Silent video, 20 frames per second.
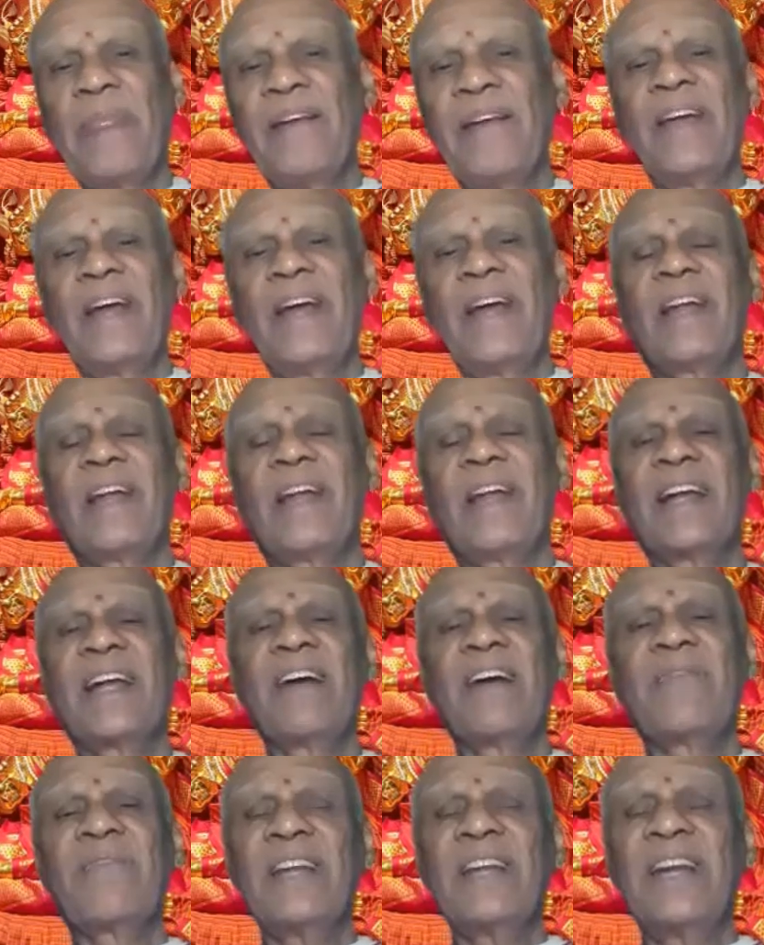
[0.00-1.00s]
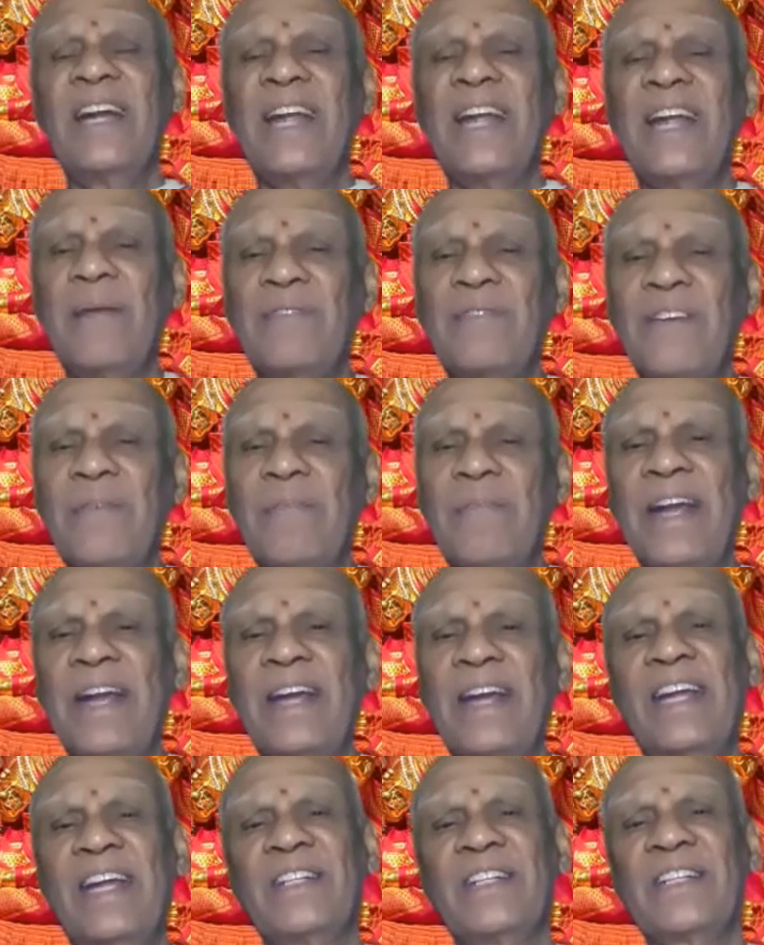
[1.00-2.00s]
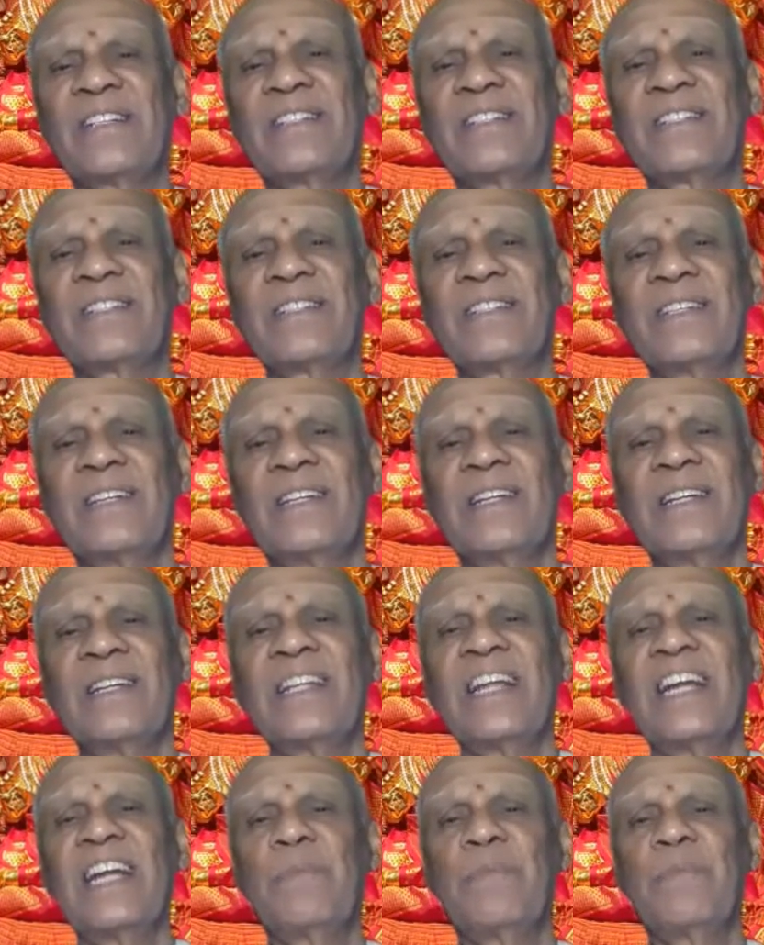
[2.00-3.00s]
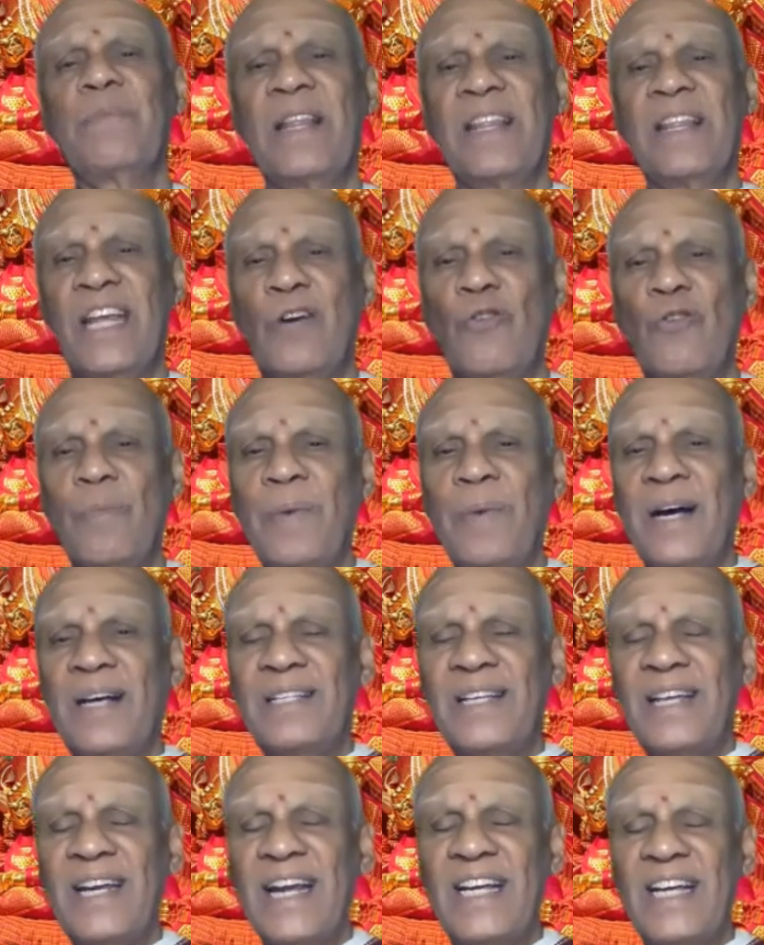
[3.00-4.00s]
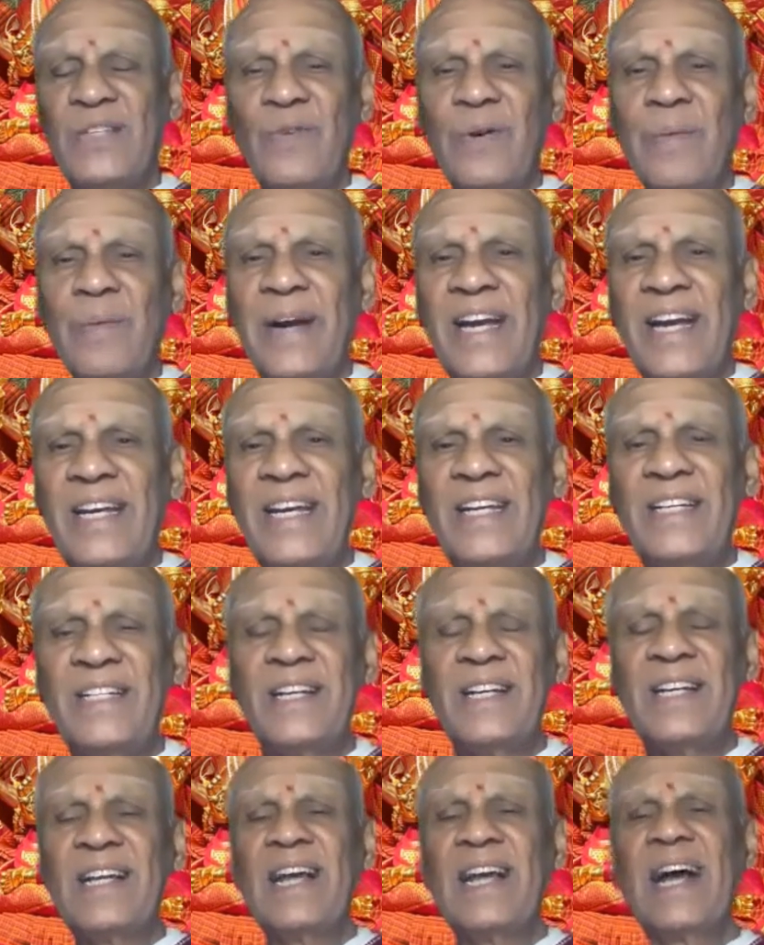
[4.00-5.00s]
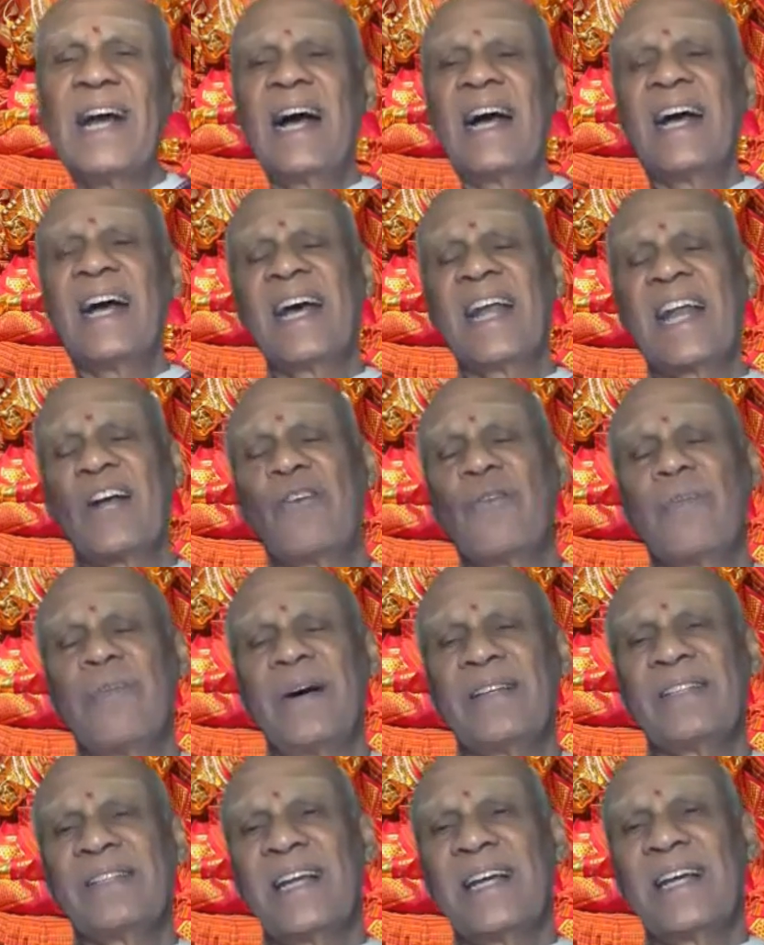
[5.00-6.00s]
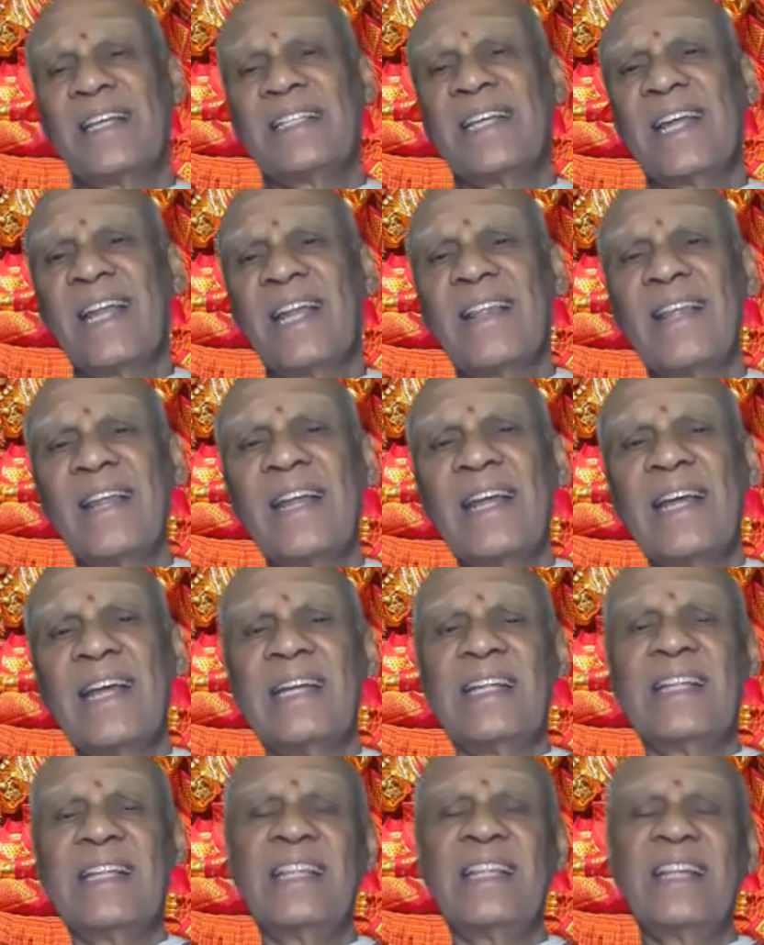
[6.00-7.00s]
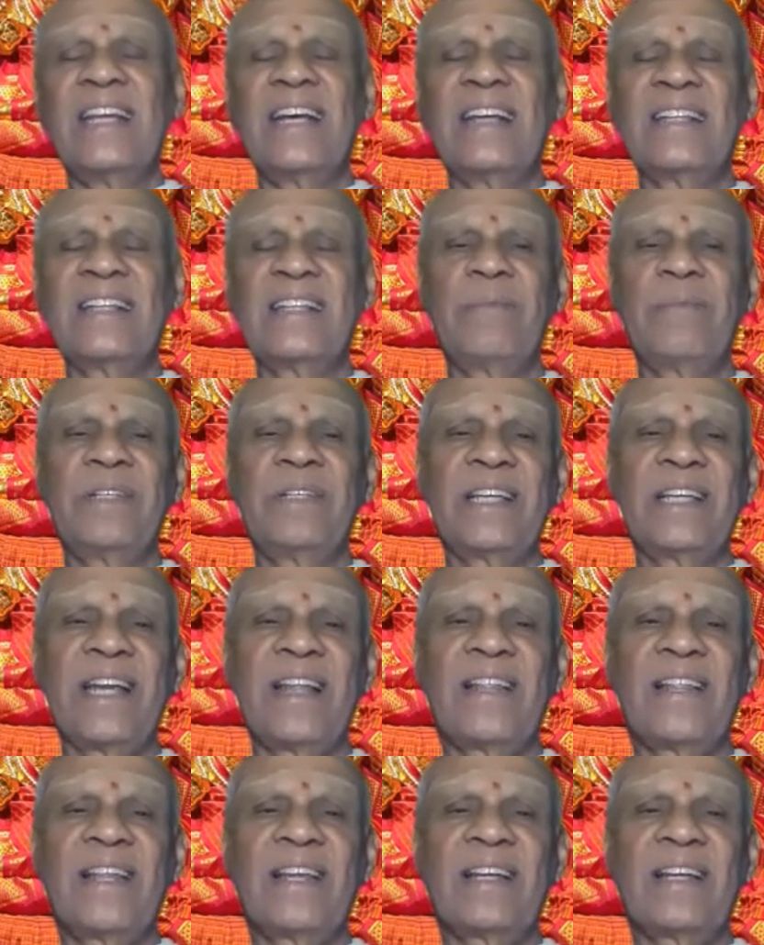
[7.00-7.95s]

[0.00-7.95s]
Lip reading: We are talking of three types of meditations. That is, pratika upasana is one meditation, ahangraha upasana is another, nididhyasana is another.